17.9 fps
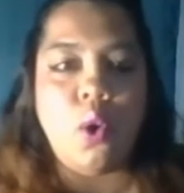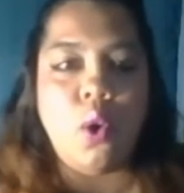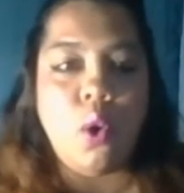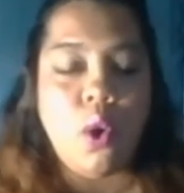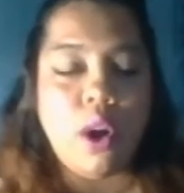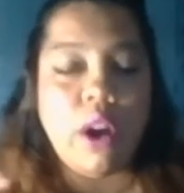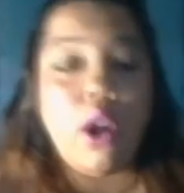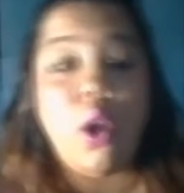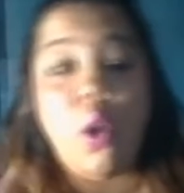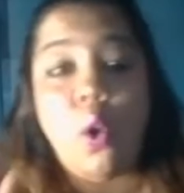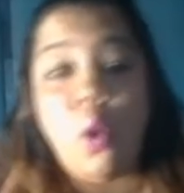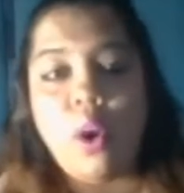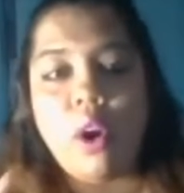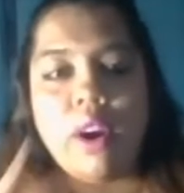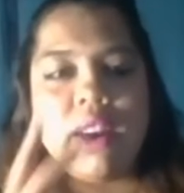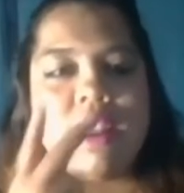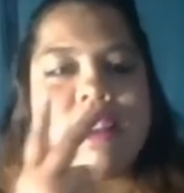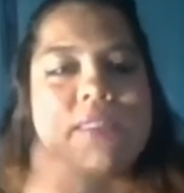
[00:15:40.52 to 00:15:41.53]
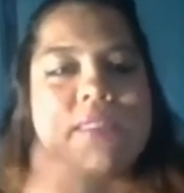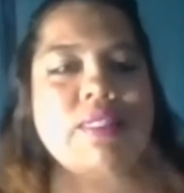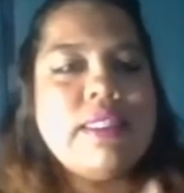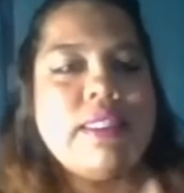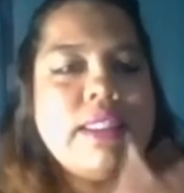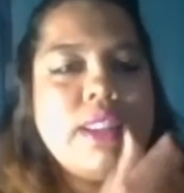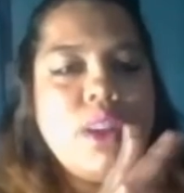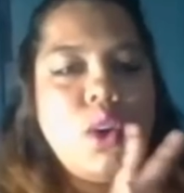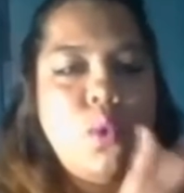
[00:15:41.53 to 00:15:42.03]
Sign up
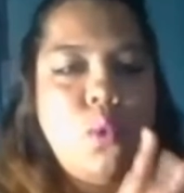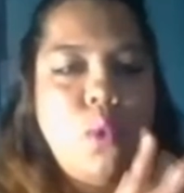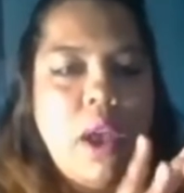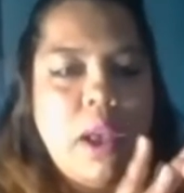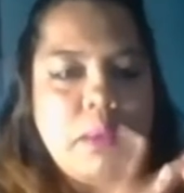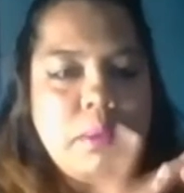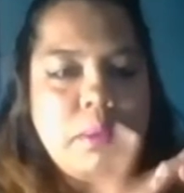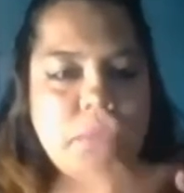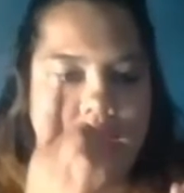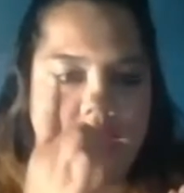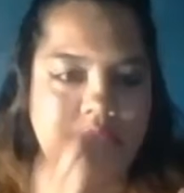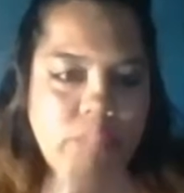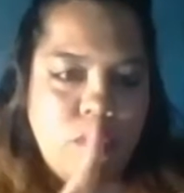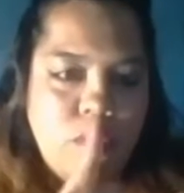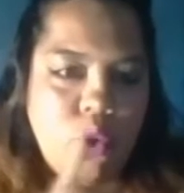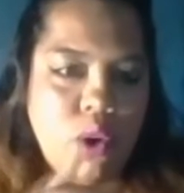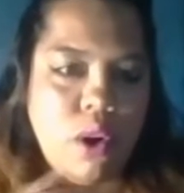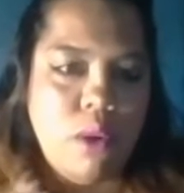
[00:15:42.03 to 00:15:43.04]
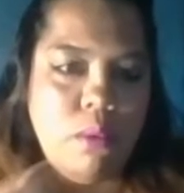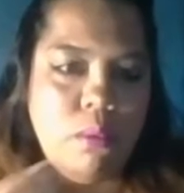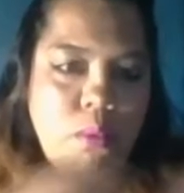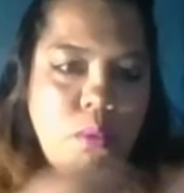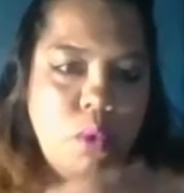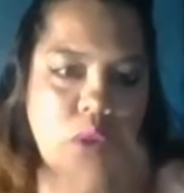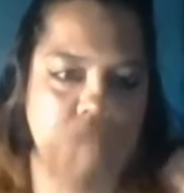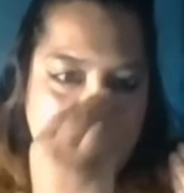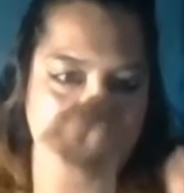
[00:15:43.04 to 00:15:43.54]
for the
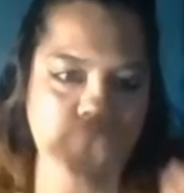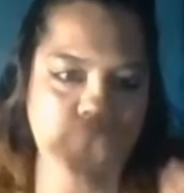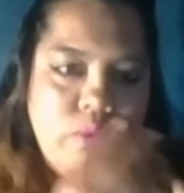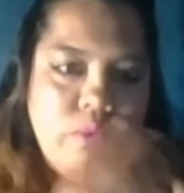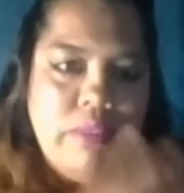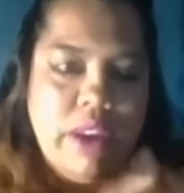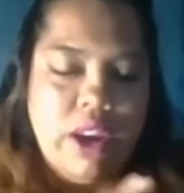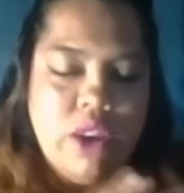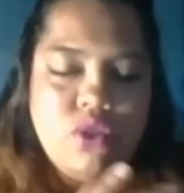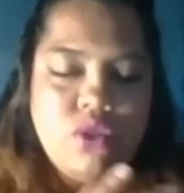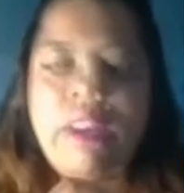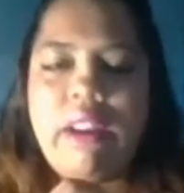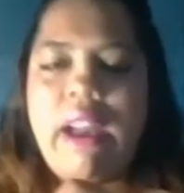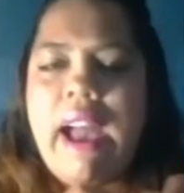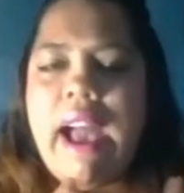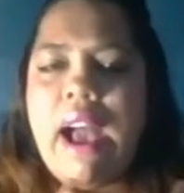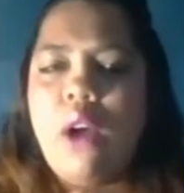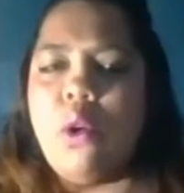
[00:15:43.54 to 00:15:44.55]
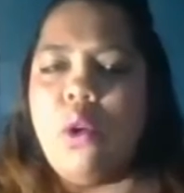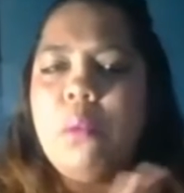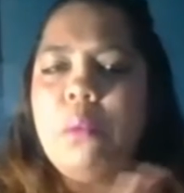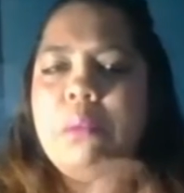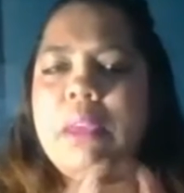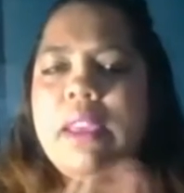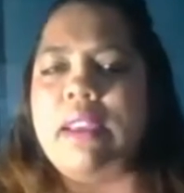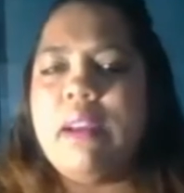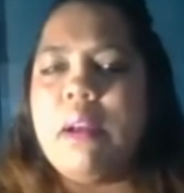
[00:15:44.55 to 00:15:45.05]
CSLGB
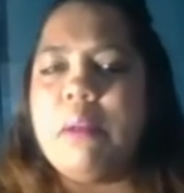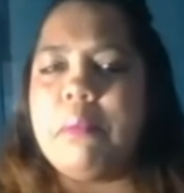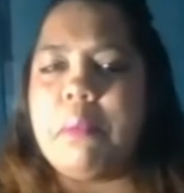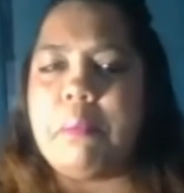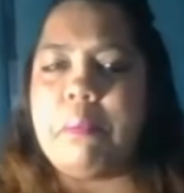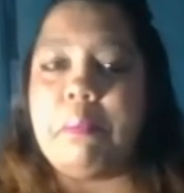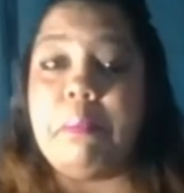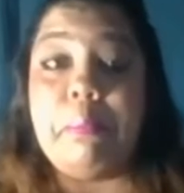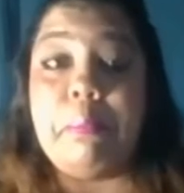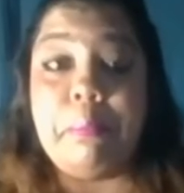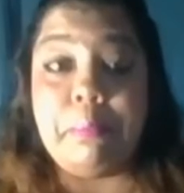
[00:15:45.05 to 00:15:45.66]
newsletter,